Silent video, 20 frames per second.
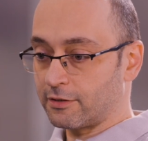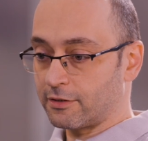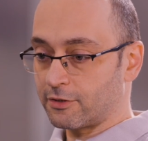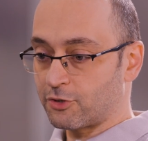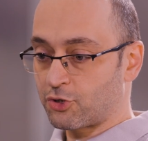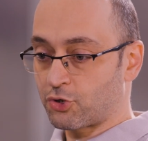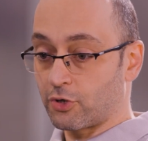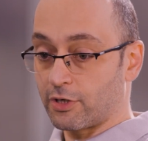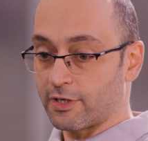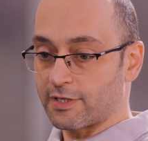
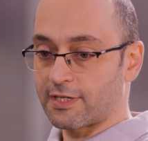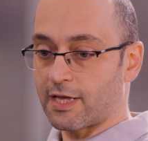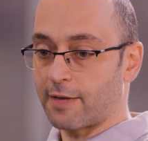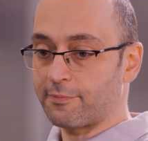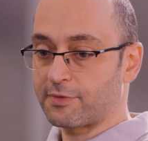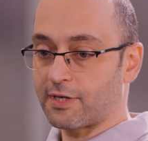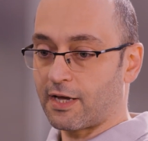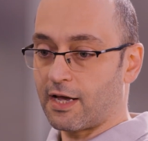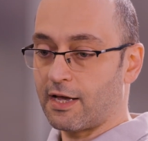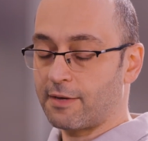Sure,
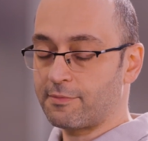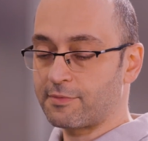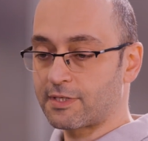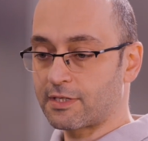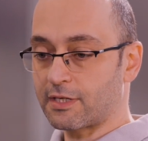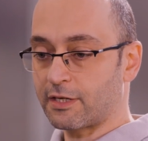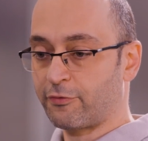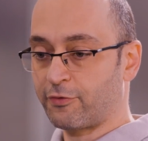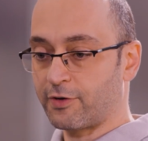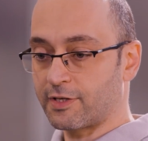sometimes
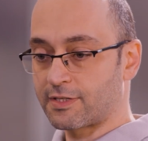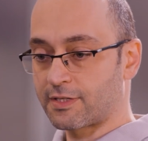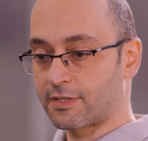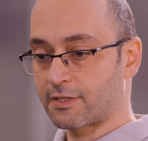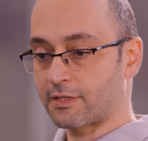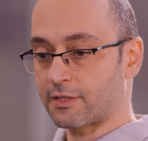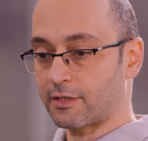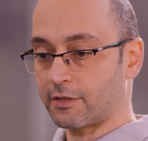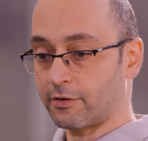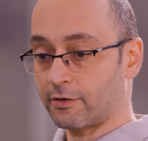if
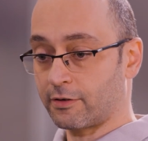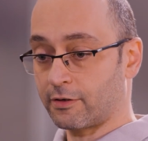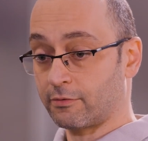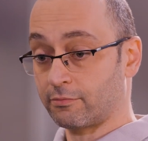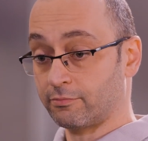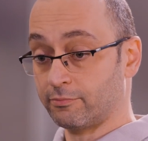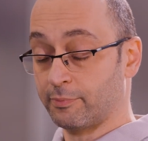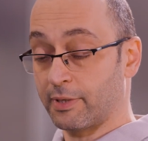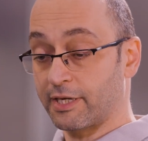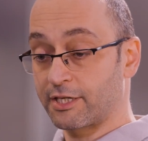it's a
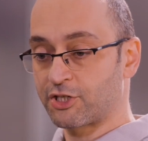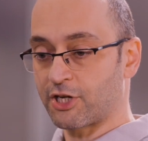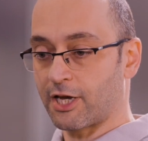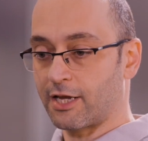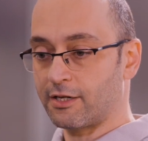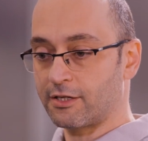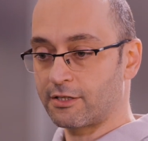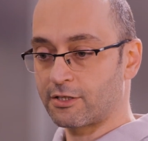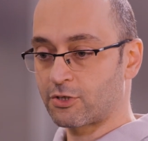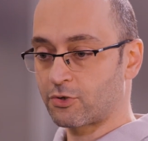big
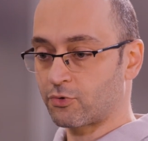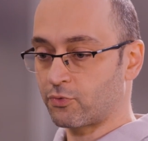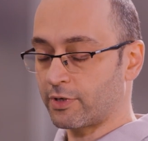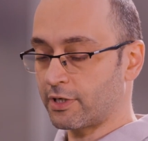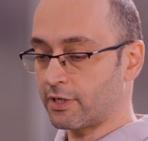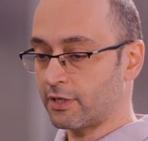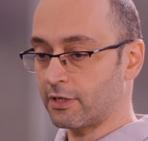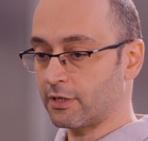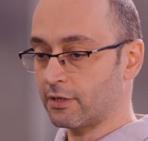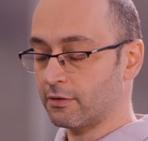challenge,
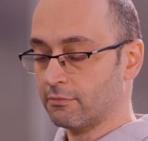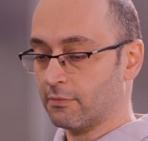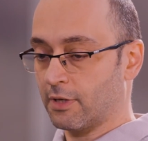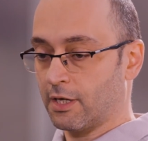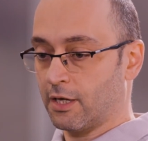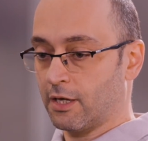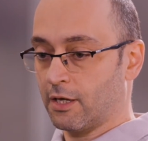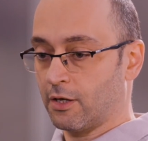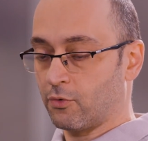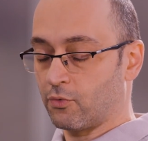we
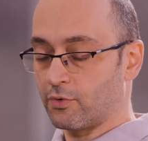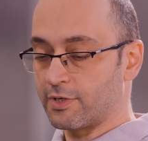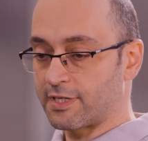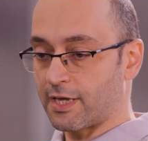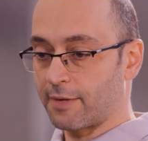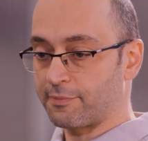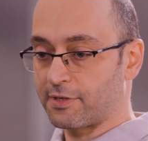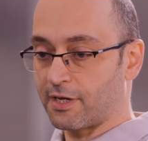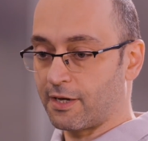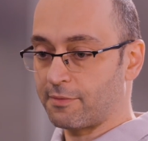
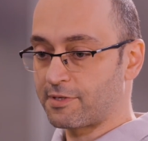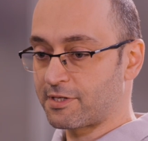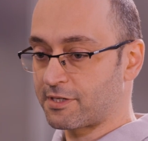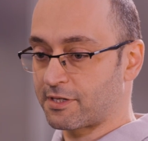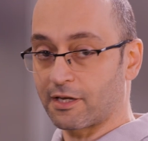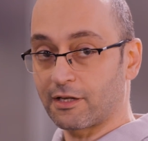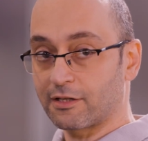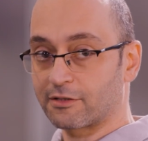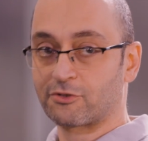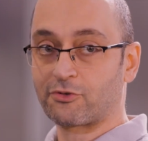sometimes
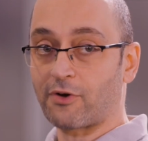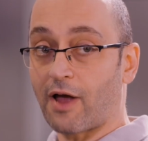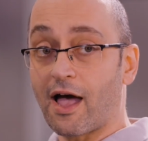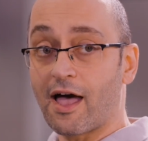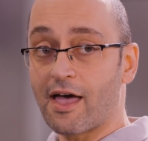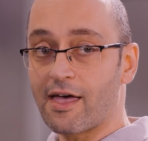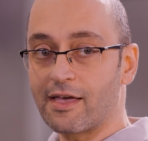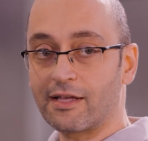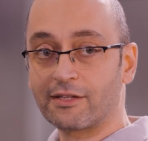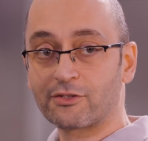still
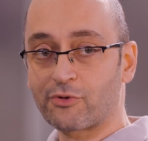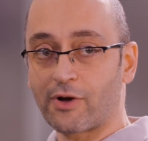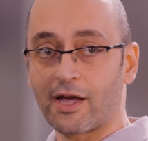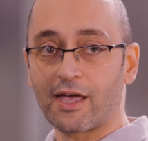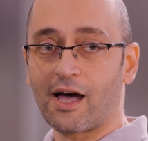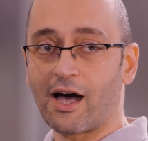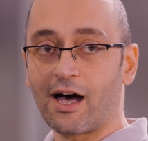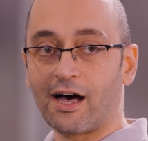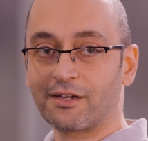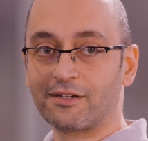try
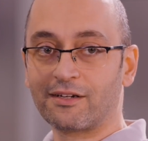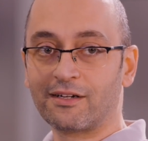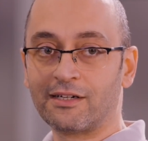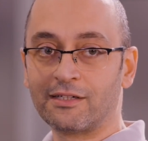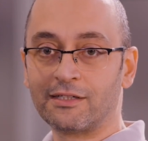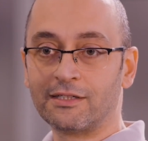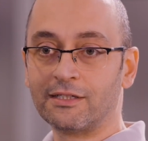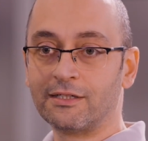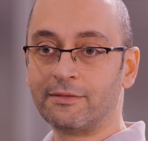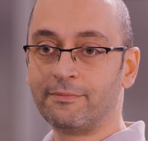
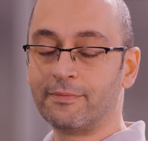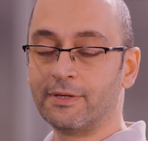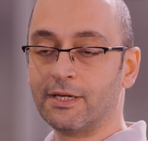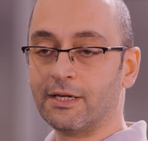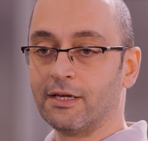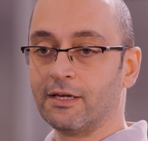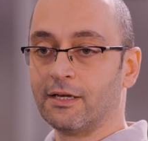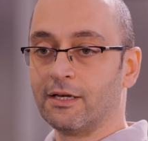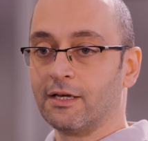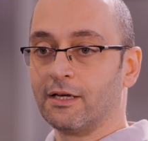harder.
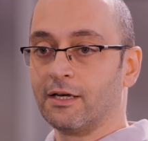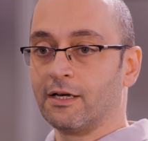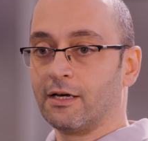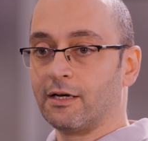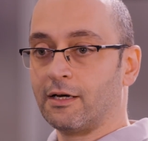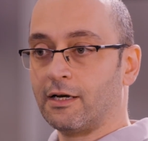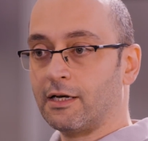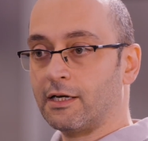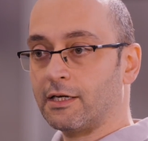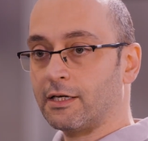
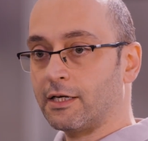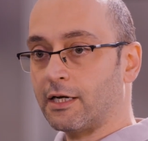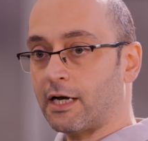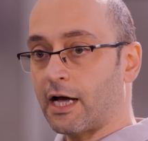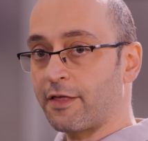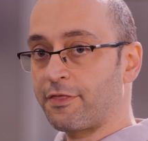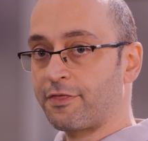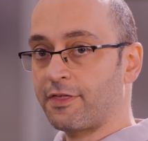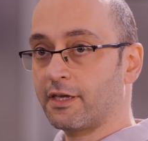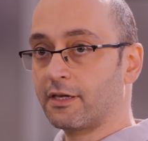
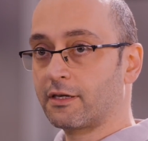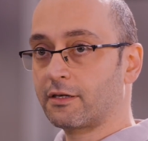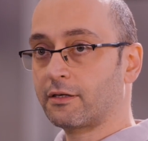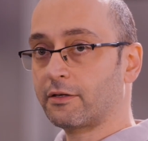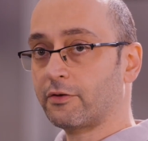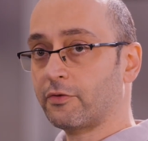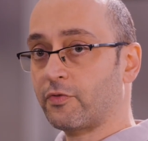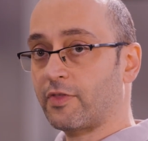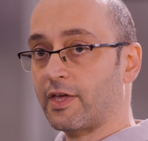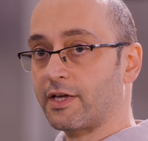I think
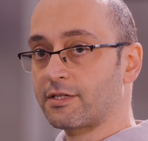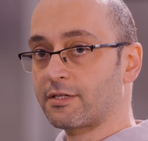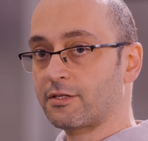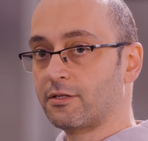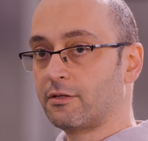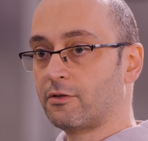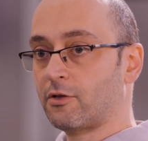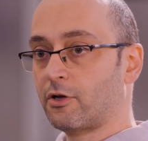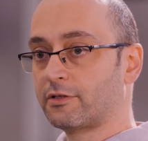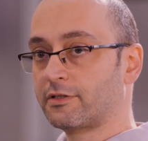there's
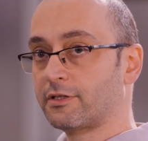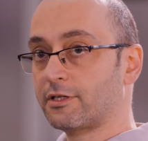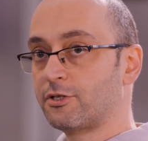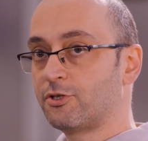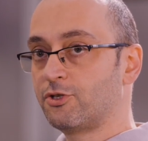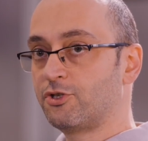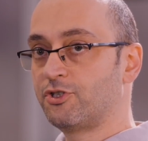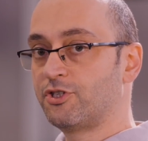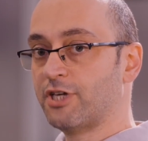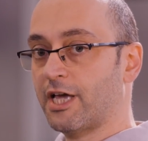not a
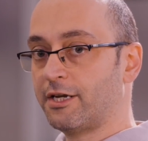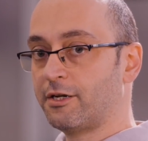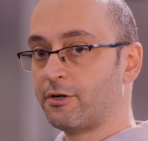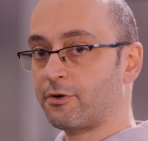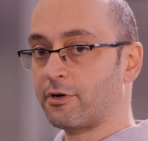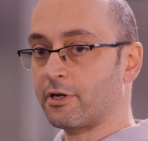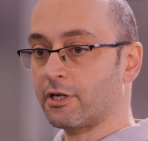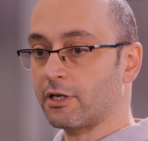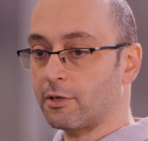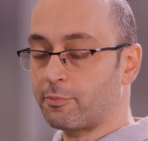
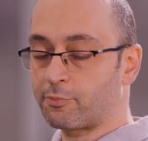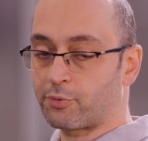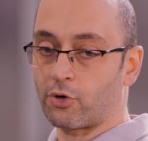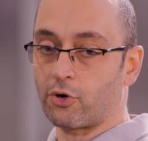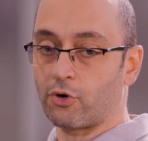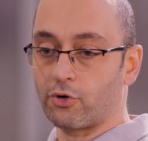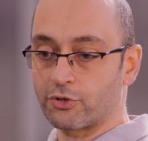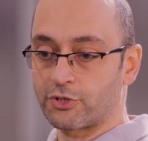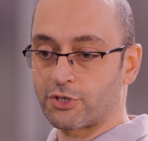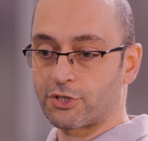general
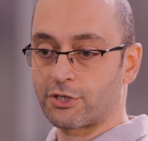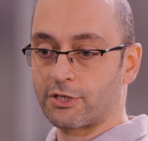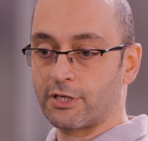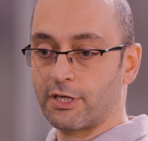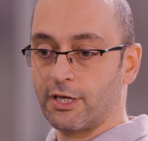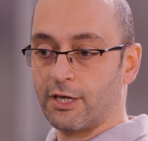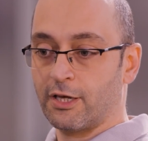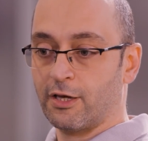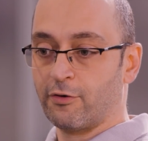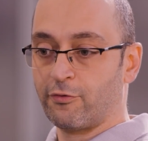approach
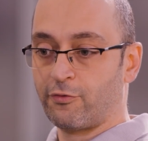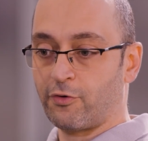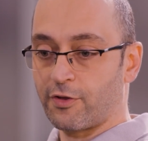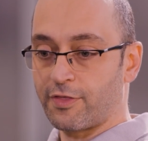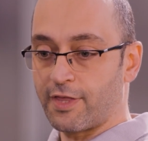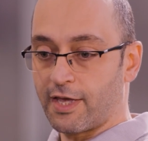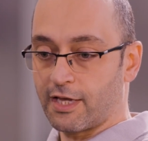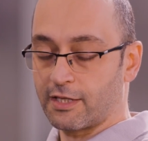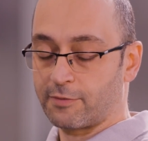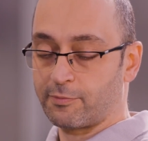for
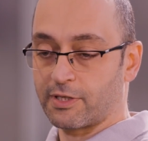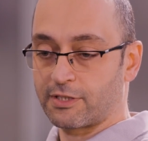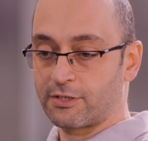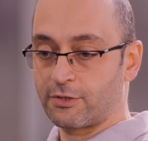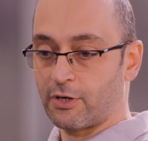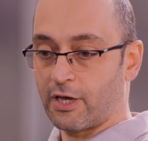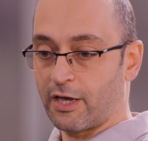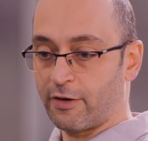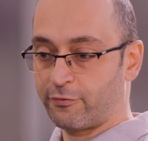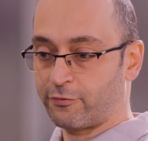that, but
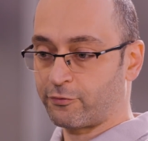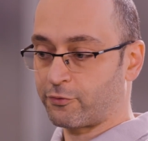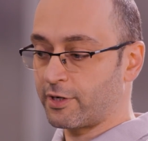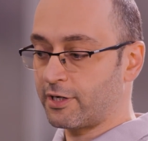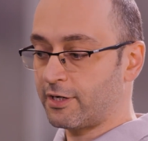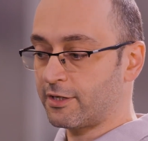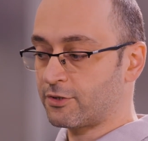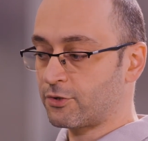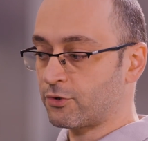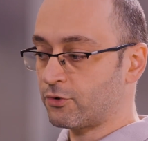you have
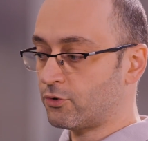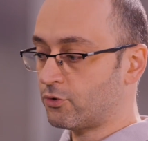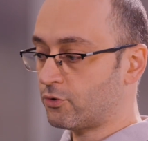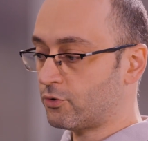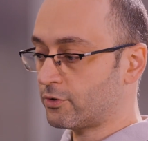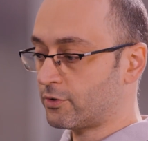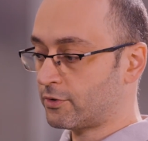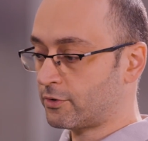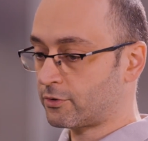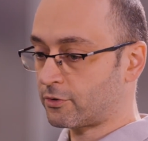really
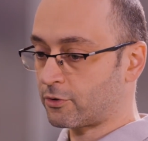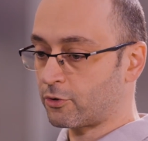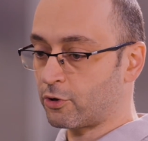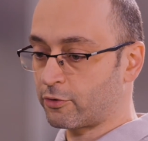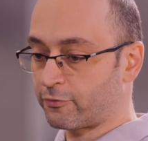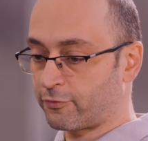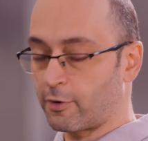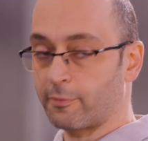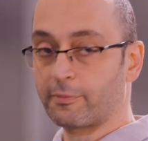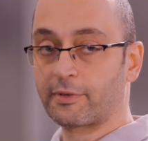to
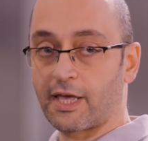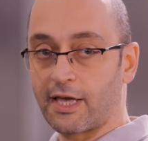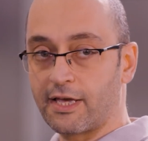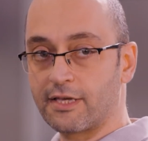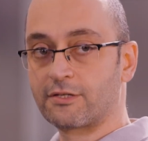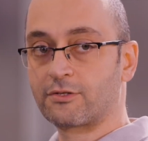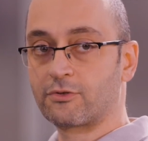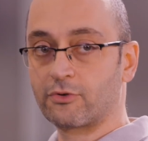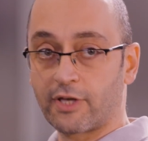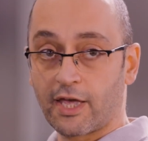look from
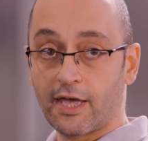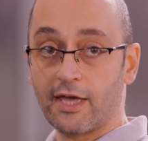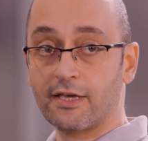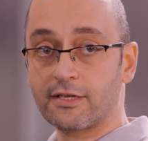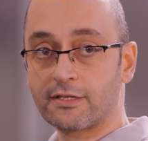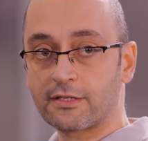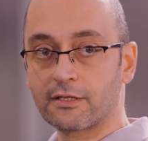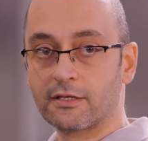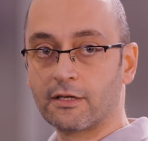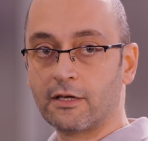case to
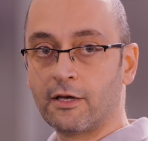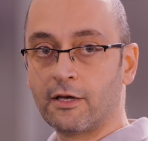case.